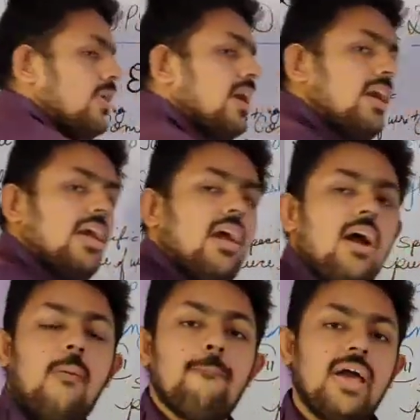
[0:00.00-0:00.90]
Okay,
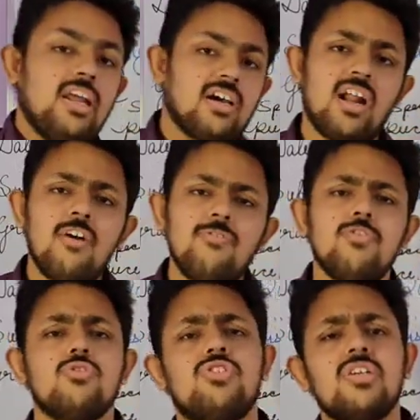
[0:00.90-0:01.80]
a paragraph
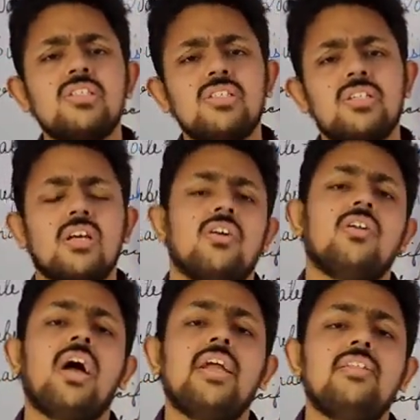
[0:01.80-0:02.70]
you just
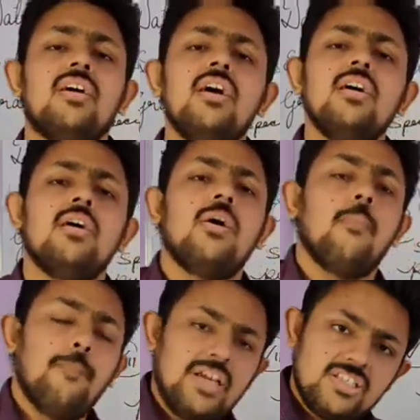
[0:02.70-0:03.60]
write the
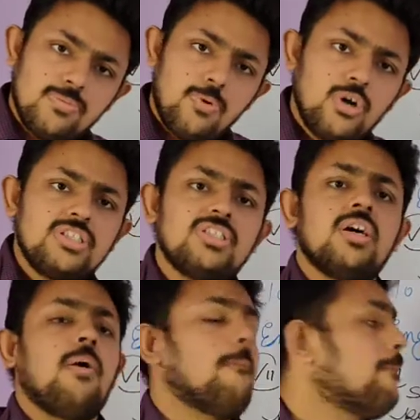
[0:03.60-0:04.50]
major points,
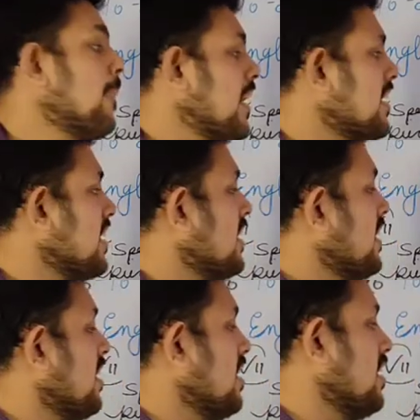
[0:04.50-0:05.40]
but in
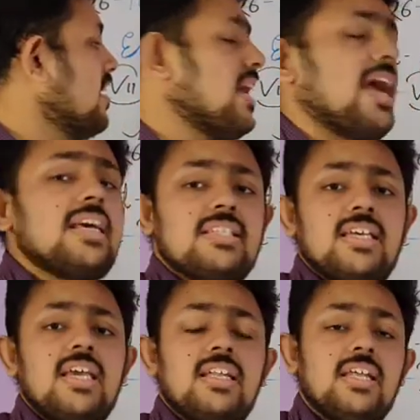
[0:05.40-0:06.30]
an
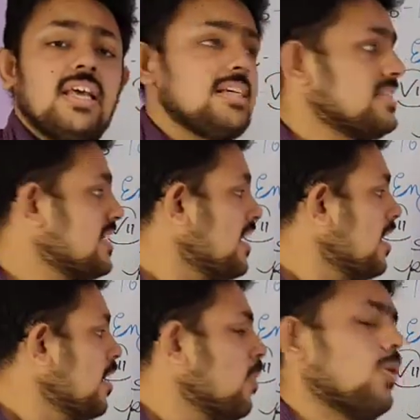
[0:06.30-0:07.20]

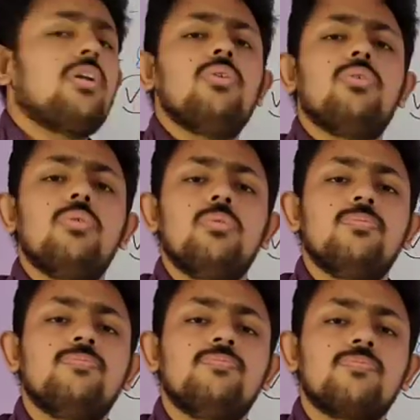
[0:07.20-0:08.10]
essay, what you do?
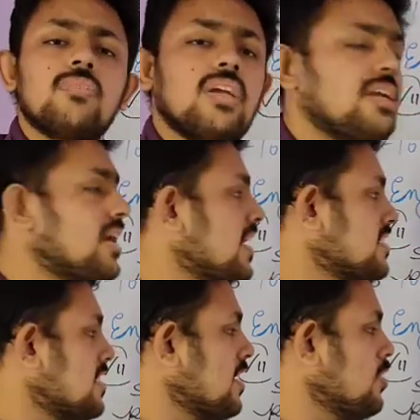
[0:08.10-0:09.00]
In an
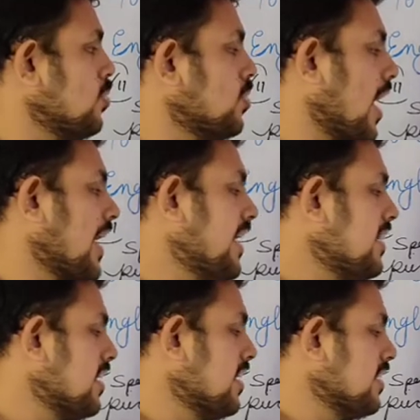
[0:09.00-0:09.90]
essay you
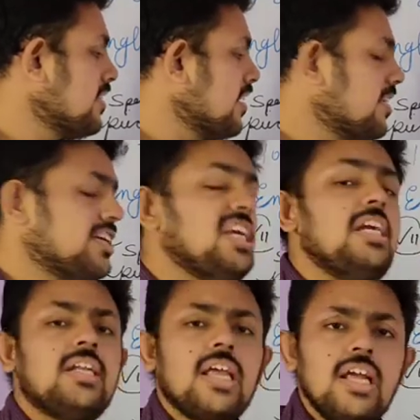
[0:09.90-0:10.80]
write the
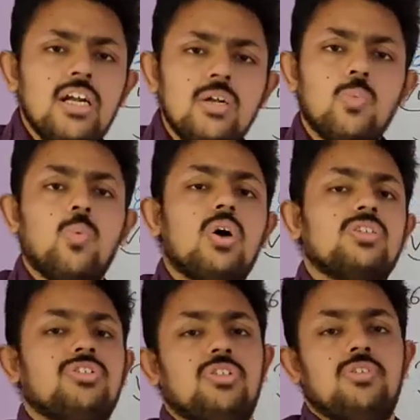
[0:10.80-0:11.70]
detailed
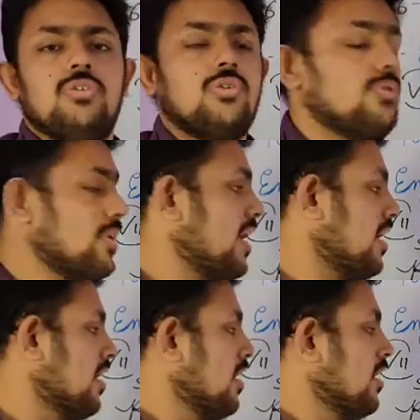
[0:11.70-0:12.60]
version.
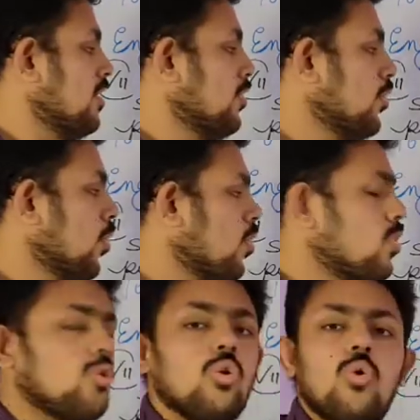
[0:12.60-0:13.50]
Okay,
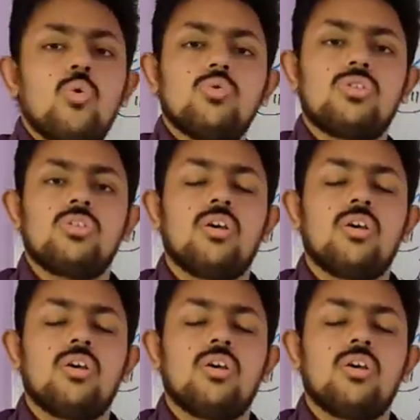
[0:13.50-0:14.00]
no close,